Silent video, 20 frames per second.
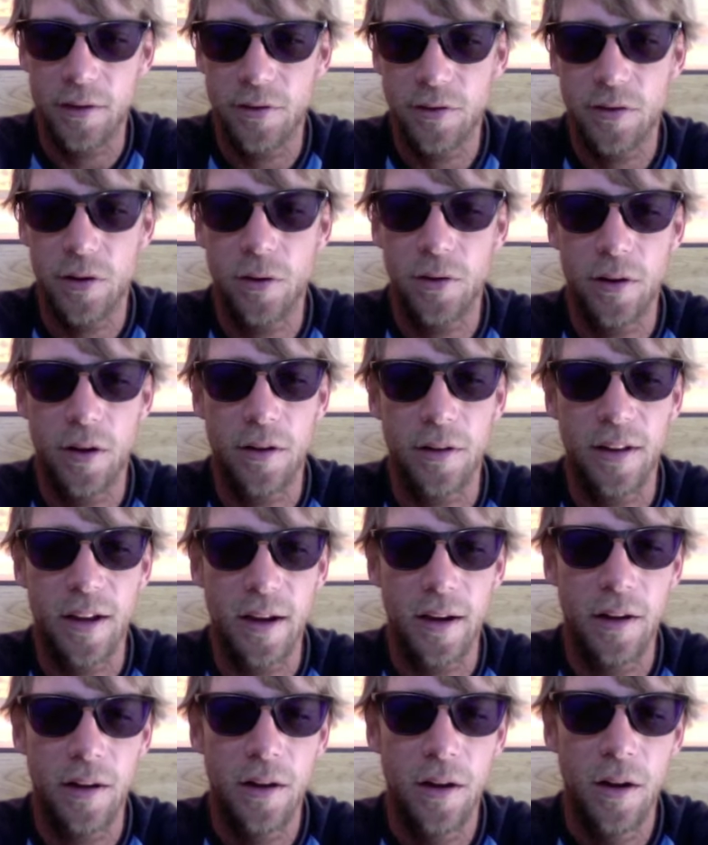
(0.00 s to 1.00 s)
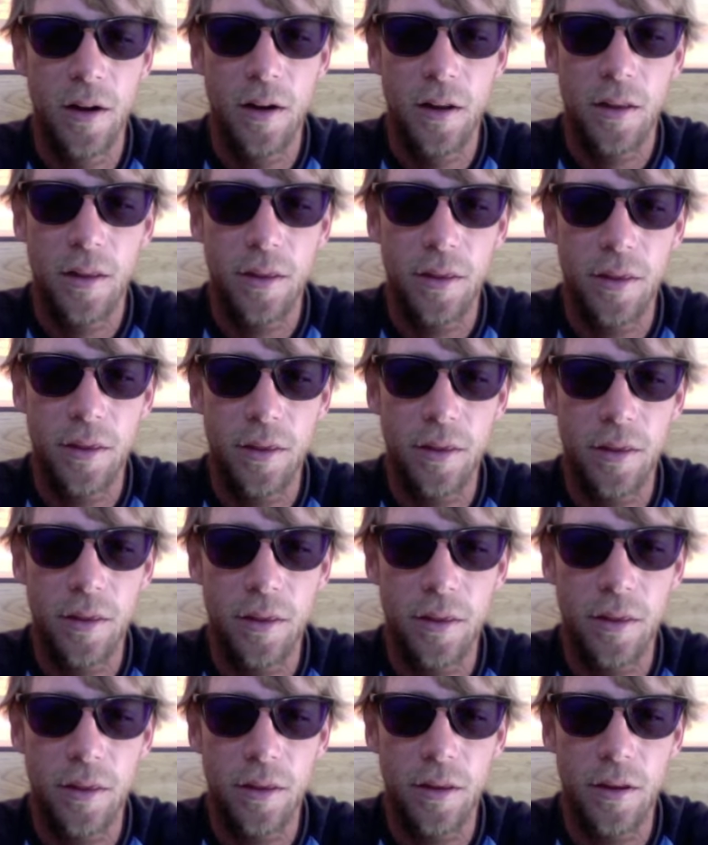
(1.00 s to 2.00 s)
stoked on that.
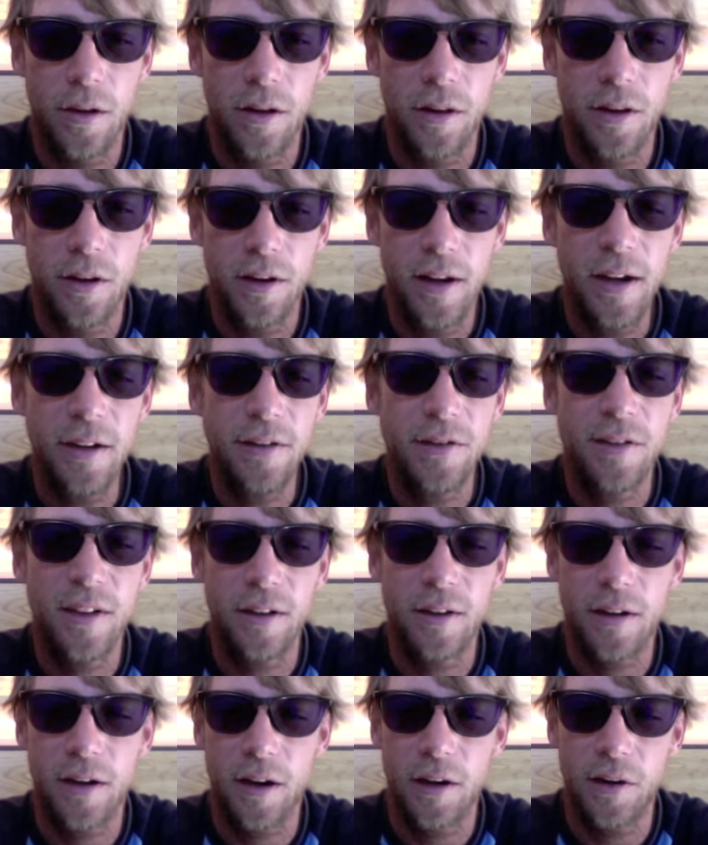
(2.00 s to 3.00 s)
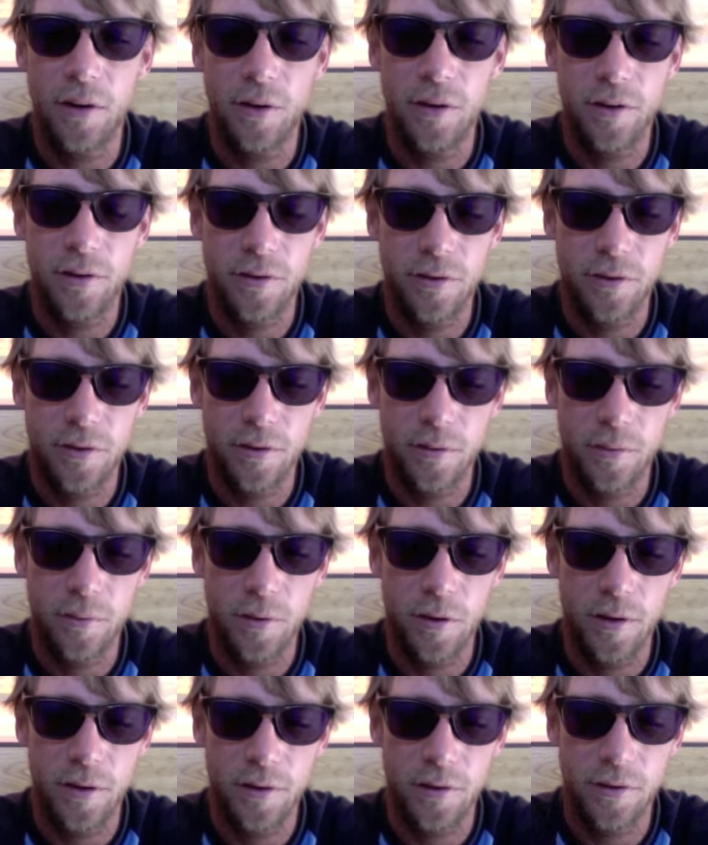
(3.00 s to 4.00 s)
The next thing that I noticed
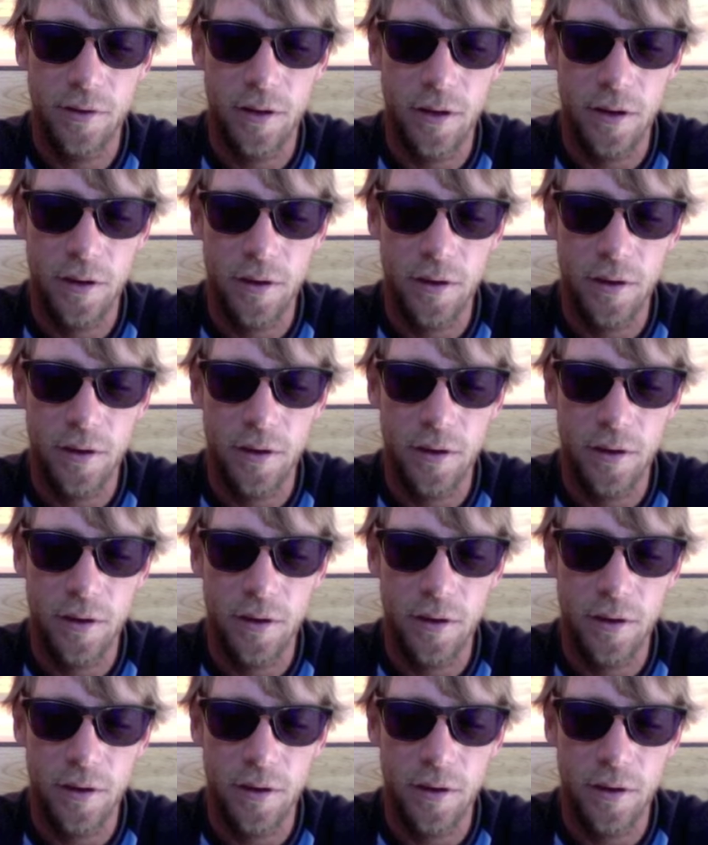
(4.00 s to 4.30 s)
was,